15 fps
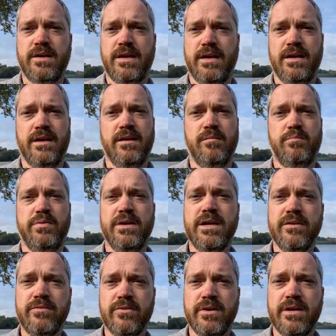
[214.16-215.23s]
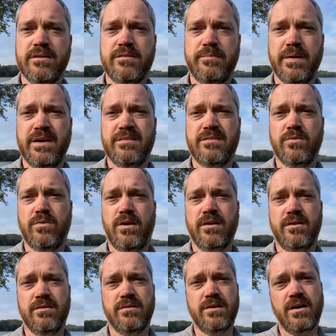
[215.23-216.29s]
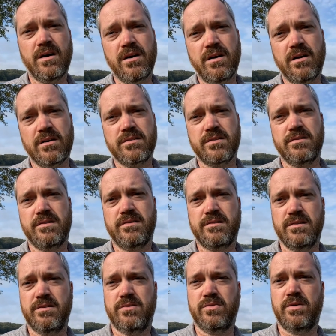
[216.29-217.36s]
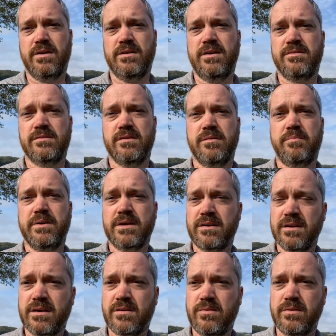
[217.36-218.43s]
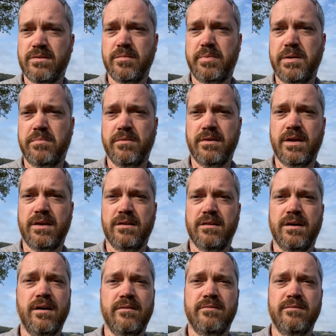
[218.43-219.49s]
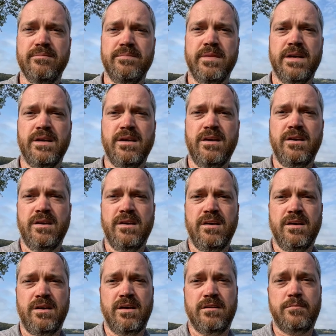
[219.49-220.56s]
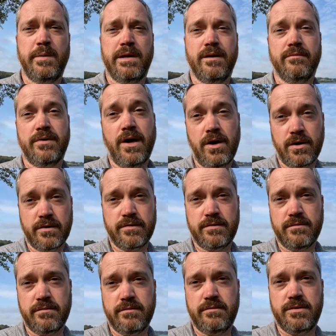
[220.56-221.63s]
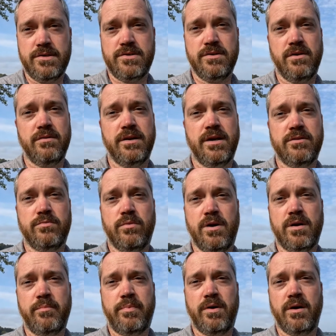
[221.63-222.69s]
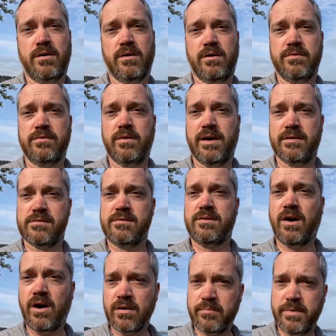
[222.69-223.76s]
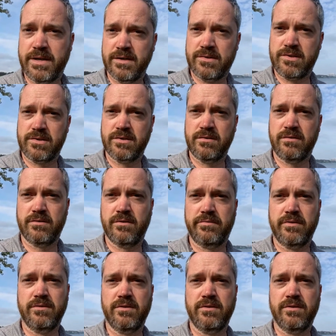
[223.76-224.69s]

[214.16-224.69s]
and plenty of green space to walk your dogs or just enjoy a leisurely picnic with the people that you love. Speaking of dogs, did you know that Edgewater Park also has a dog beach? So if you're